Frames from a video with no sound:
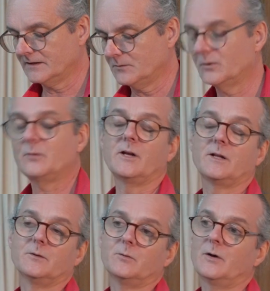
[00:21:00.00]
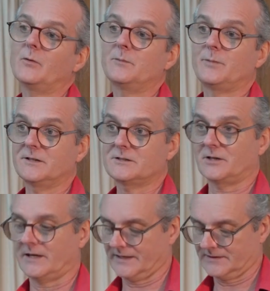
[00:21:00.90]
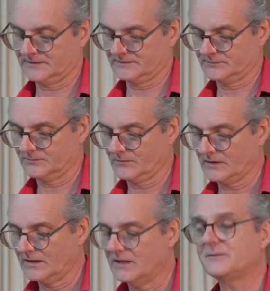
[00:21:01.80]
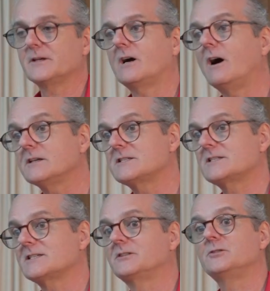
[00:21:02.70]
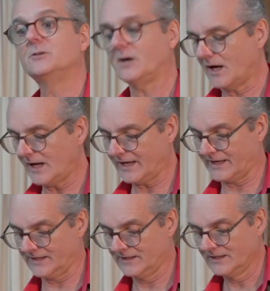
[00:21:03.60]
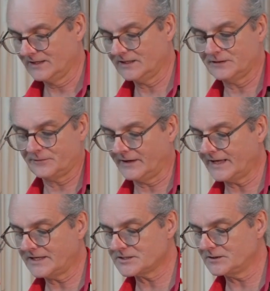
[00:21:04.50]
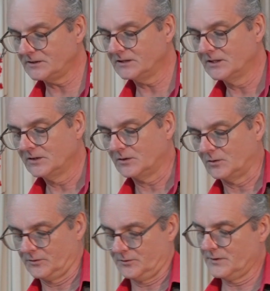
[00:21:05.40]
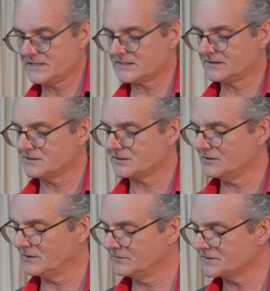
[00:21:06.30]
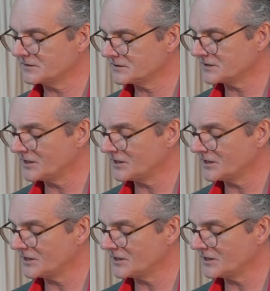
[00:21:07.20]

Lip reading: we won't bother trying. If the costs are too high, either financial or the risk of social